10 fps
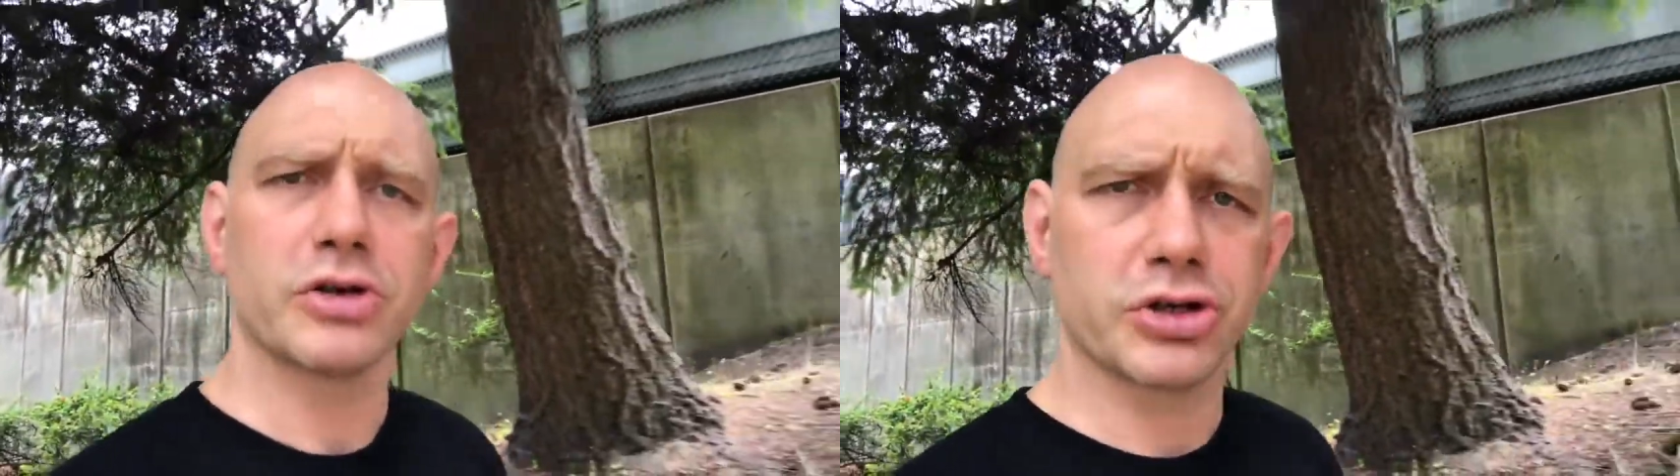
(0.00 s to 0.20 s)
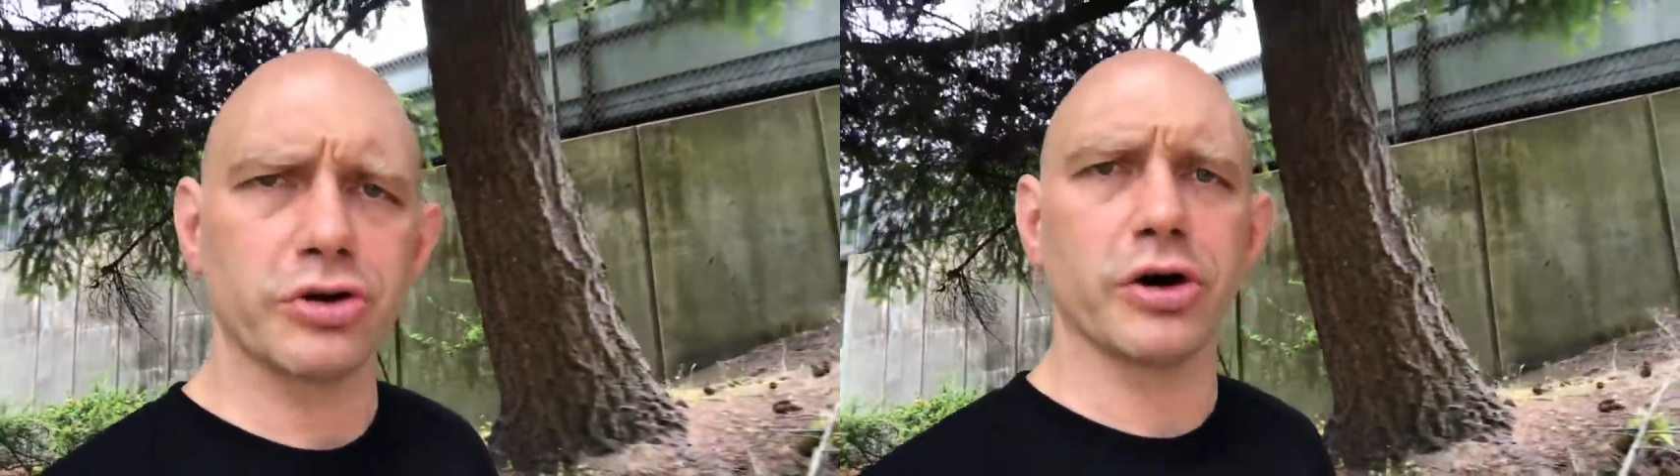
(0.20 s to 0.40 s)

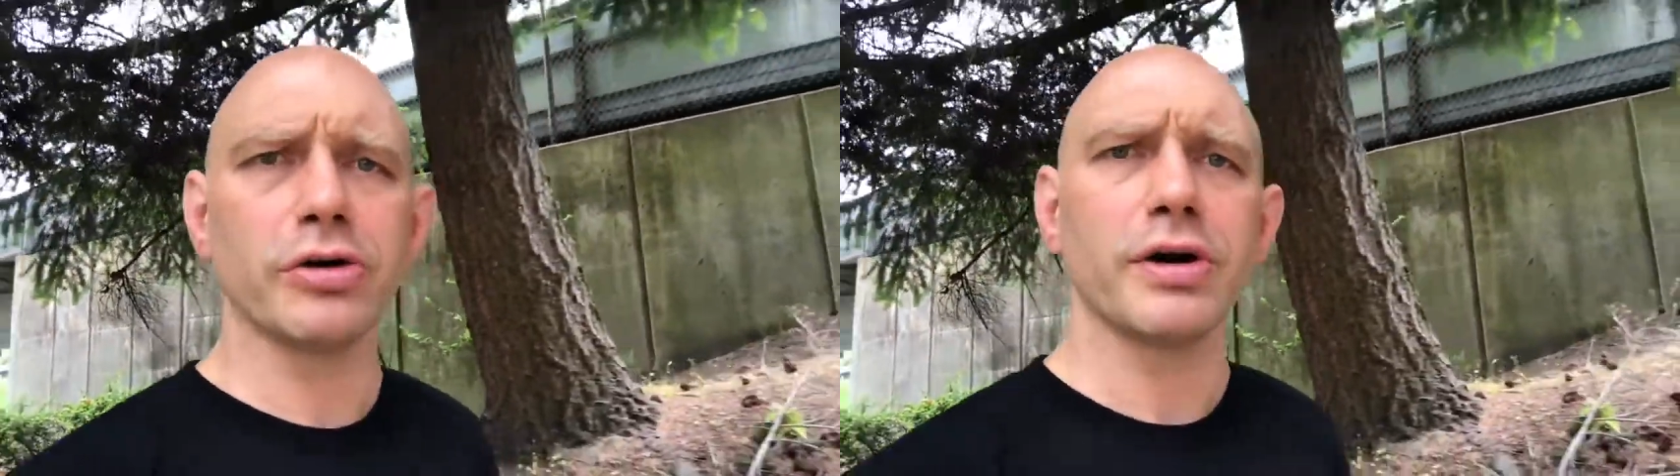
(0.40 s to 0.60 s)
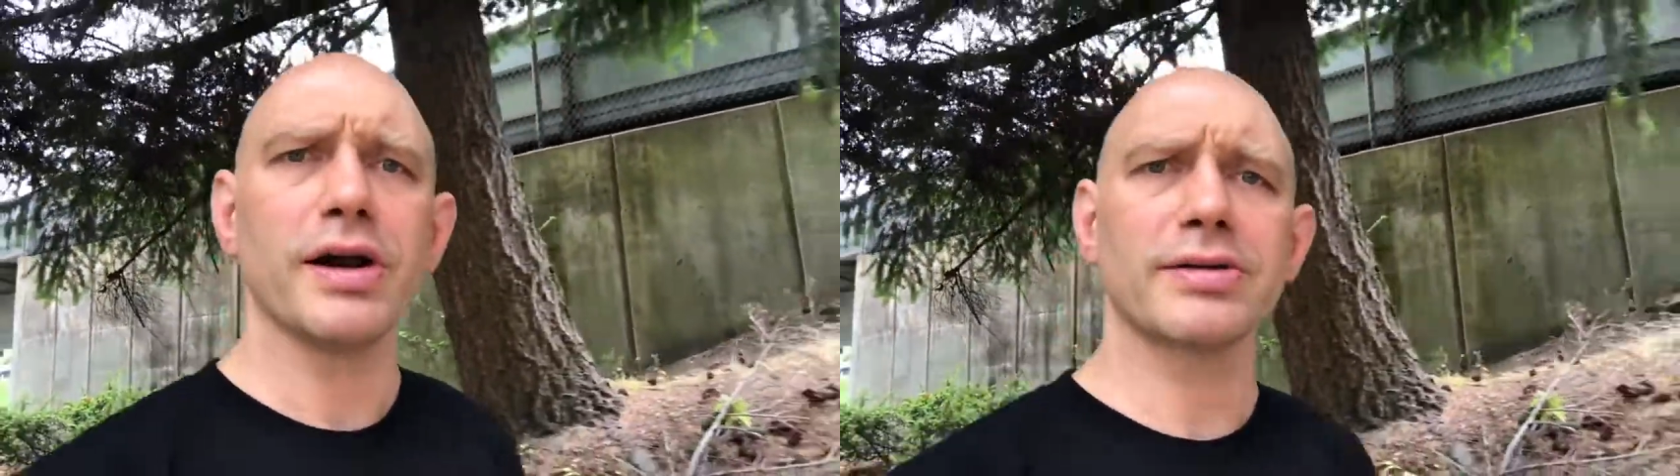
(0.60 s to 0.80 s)

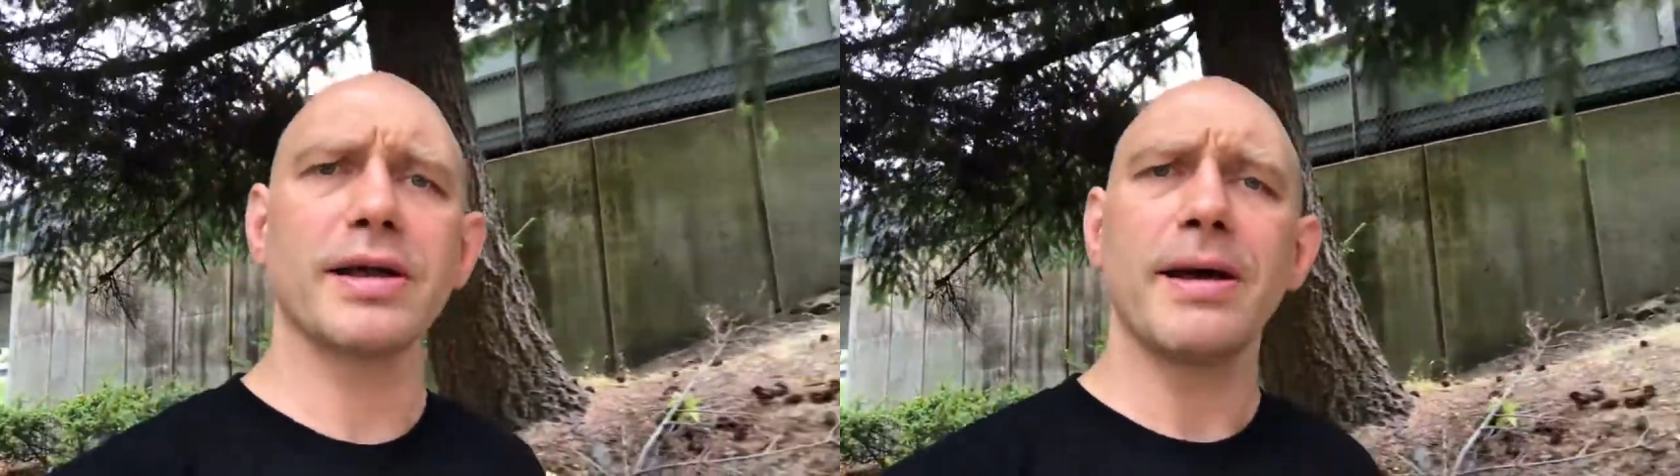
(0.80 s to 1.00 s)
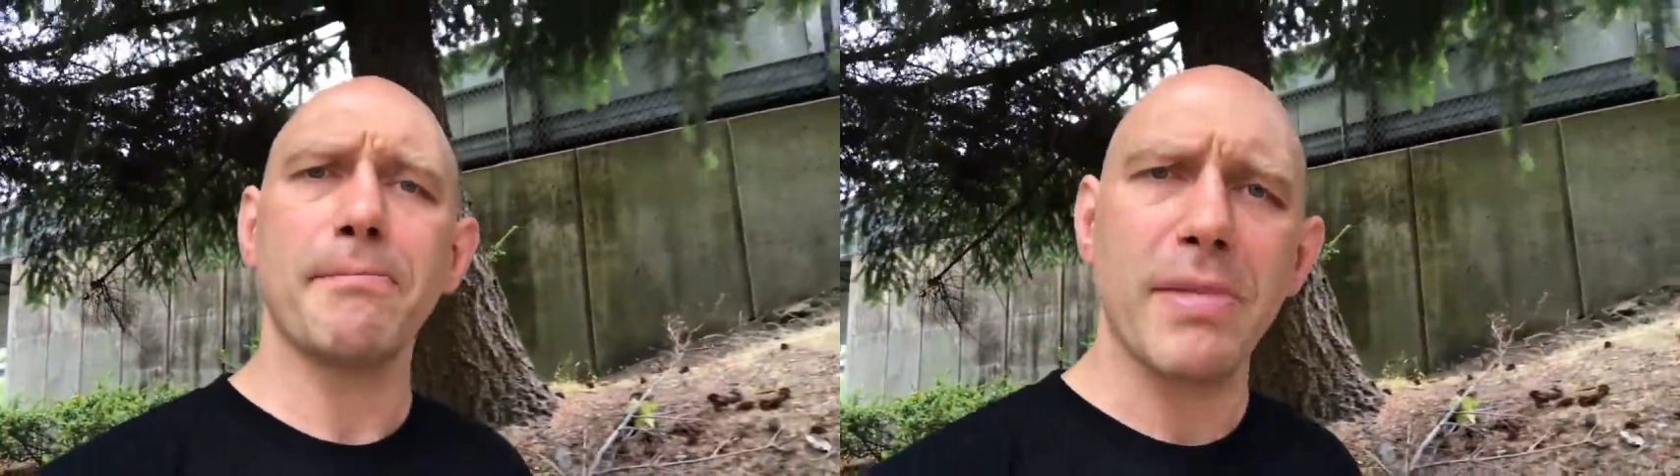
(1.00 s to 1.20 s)
Judo is
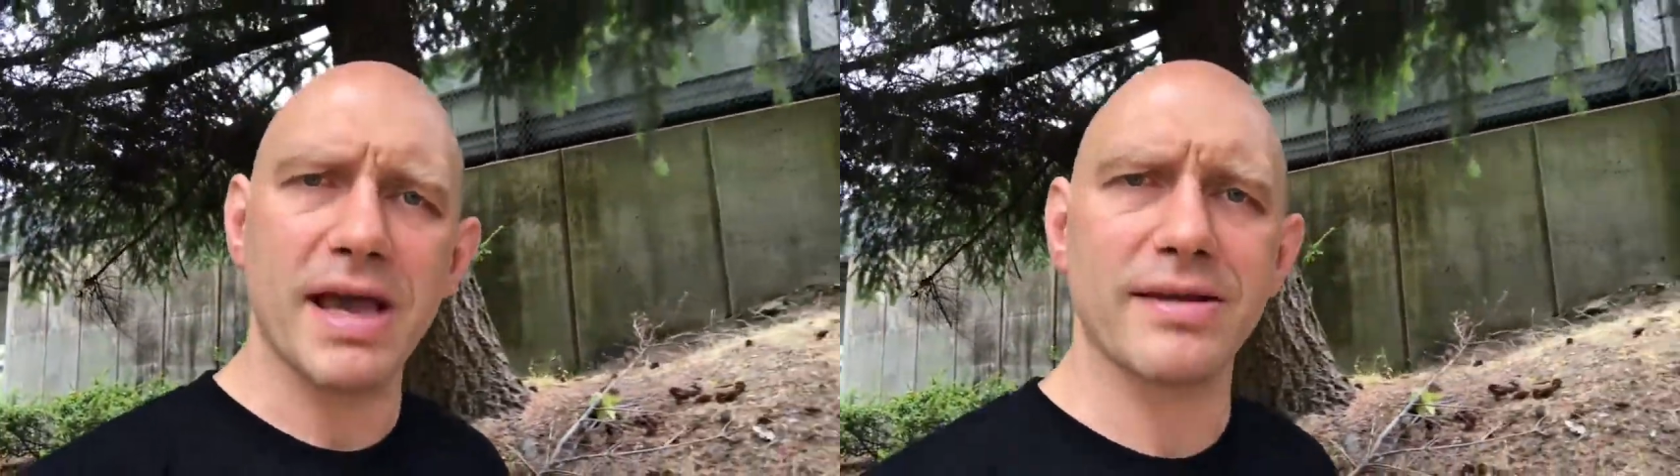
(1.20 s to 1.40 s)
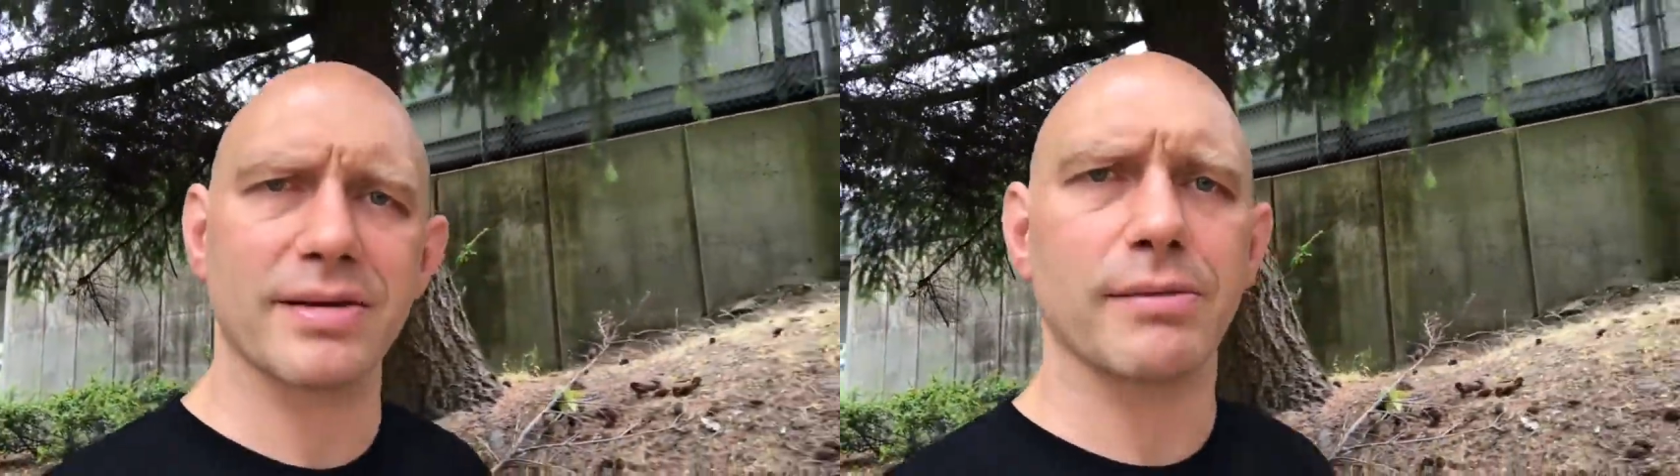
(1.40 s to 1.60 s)
an
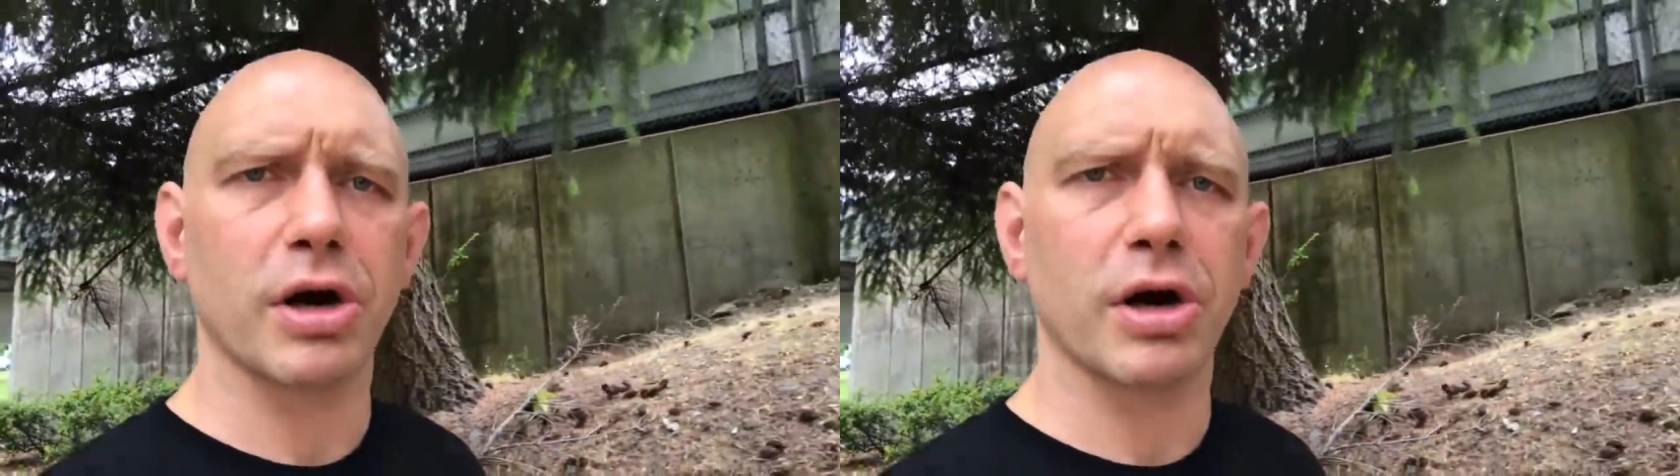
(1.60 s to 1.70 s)
amazing